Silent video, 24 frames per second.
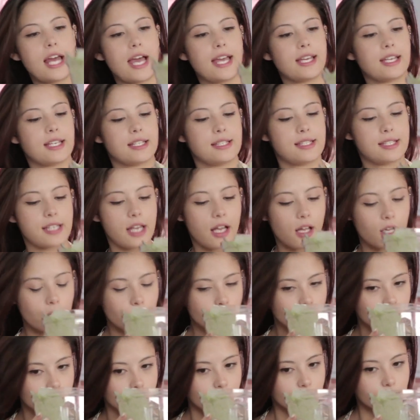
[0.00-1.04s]
I can
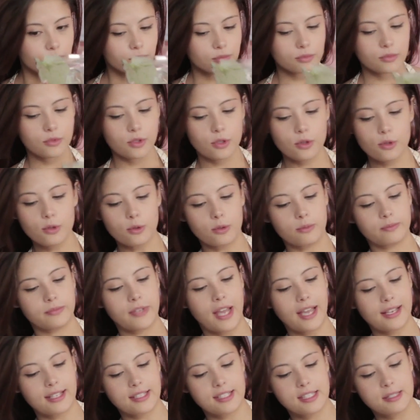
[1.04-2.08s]
tell. Ooh, I
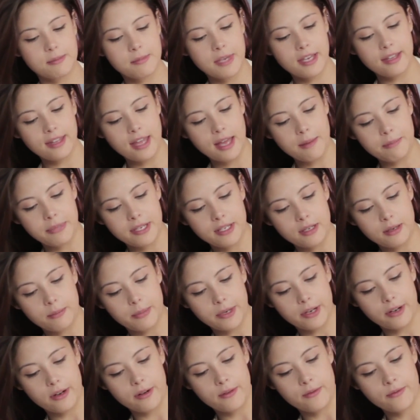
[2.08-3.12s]
can smell that peanut
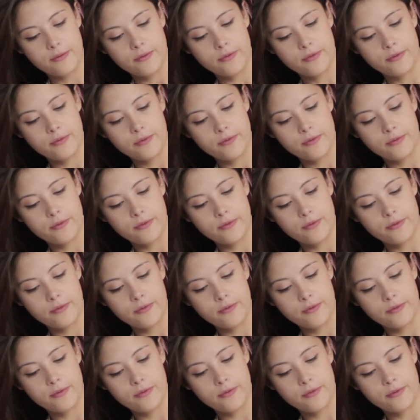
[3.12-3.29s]
butter.